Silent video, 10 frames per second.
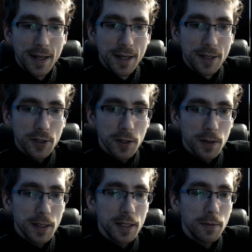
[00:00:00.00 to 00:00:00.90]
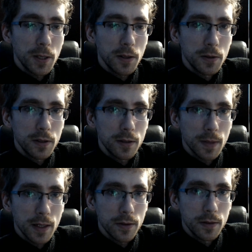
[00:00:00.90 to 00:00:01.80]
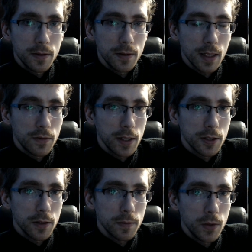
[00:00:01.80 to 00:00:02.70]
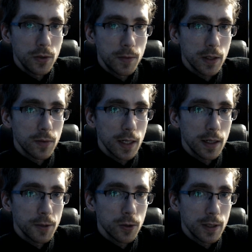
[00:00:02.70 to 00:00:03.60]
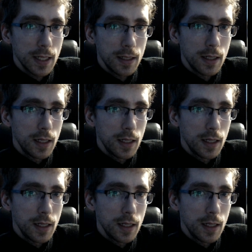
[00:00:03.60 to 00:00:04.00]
so link down below to my live reaction to blue spring ride episode 10